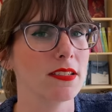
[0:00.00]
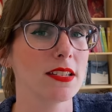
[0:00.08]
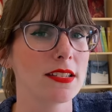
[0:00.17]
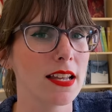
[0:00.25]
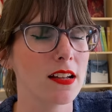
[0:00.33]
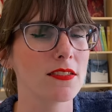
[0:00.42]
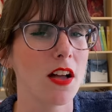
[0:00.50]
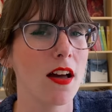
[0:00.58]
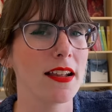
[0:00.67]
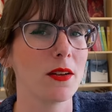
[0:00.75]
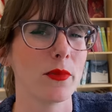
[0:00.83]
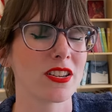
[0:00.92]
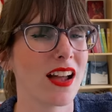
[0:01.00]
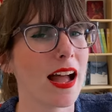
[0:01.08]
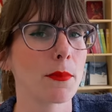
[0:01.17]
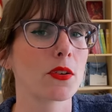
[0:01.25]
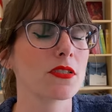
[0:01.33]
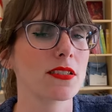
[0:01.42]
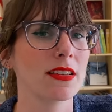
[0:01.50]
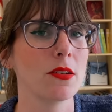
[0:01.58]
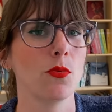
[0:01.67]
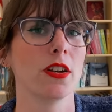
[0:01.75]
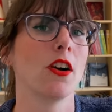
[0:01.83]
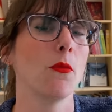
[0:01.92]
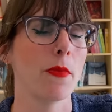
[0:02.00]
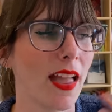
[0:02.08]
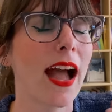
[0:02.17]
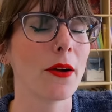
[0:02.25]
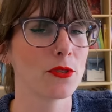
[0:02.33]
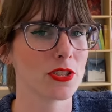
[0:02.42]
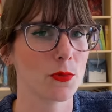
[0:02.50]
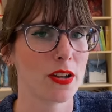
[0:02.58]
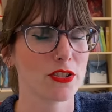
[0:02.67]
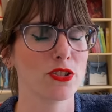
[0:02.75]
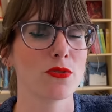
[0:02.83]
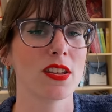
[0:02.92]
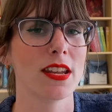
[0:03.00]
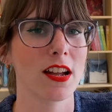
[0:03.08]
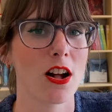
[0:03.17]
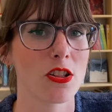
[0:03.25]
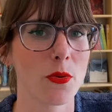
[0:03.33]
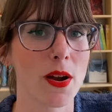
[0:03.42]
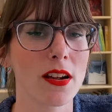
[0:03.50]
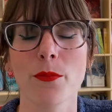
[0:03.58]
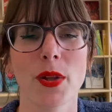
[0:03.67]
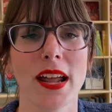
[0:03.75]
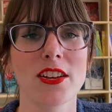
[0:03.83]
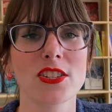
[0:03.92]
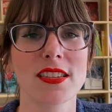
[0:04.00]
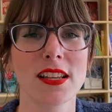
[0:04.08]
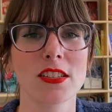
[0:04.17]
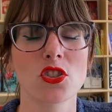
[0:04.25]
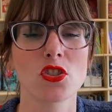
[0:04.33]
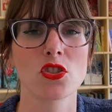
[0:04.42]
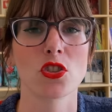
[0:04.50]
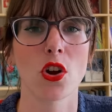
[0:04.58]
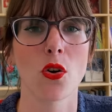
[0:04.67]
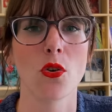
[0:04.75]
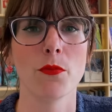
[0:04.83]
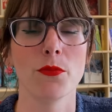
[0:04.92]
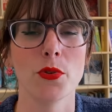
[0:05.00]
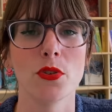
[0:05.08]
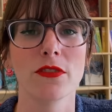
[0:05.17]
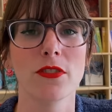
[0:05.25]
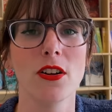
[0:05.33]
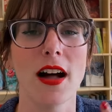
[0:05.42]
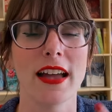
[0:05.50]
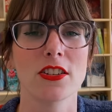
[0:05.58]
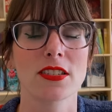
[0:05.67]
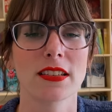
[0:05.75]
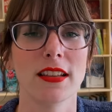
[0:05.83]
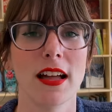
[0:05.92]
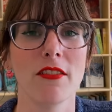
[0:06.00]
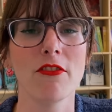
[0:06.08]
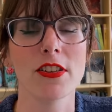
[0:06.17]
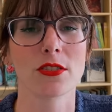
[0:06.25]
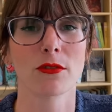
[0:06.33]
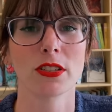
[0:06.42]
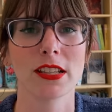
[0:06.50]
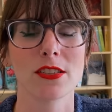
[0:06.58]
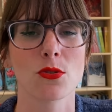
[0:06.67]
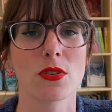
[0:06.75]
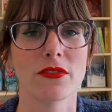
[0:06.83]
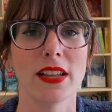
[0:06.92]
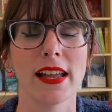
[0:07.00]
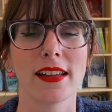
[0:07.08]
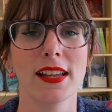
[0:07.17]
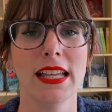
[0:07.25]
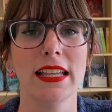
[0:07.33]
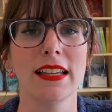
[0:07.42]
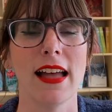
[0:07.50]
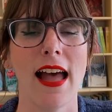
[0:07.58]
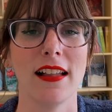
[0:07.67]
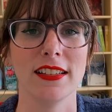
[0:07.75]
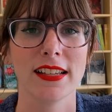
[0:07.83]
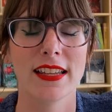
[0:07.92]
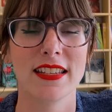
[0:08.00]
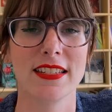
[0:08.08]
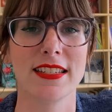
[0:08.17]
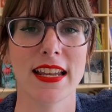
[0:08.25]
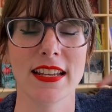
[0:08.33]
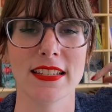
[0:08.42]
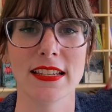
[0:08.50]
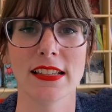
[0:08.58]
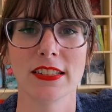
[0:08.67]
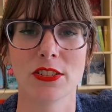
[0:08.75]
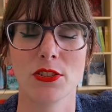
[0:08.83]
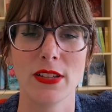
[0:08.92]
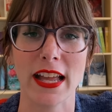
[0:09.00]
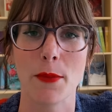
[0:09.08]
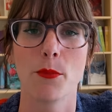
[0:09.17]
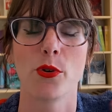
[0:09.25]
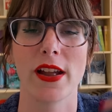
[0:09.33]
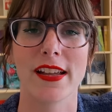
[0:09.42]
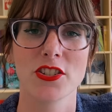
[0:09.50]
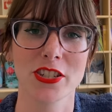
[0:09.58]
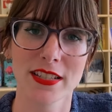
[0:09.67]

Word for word: details on it, which I personally would omit. I would just want to do the knit colorwork, but I just think it's so beautiful. I just love these really sort of like elegant, dainty little like branchy